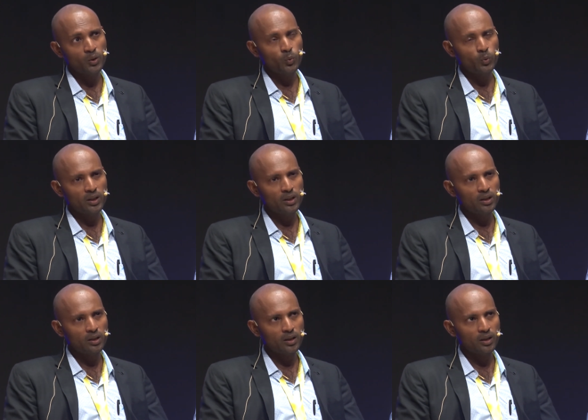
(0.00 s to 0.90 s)
we
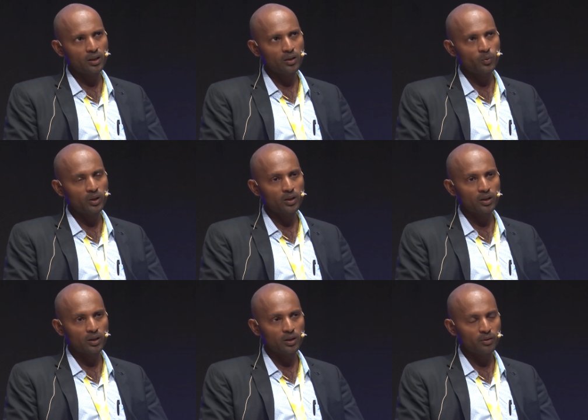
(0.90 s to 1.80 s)

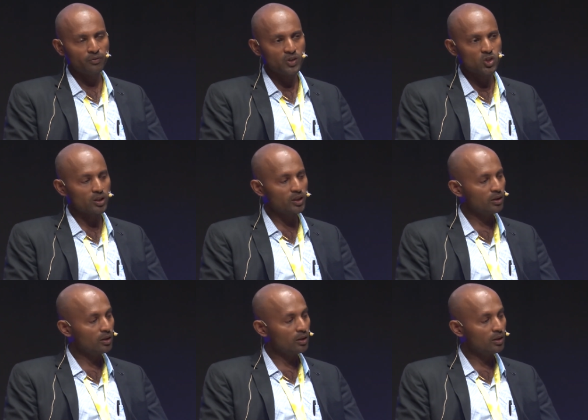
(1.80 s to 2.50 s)
were featured in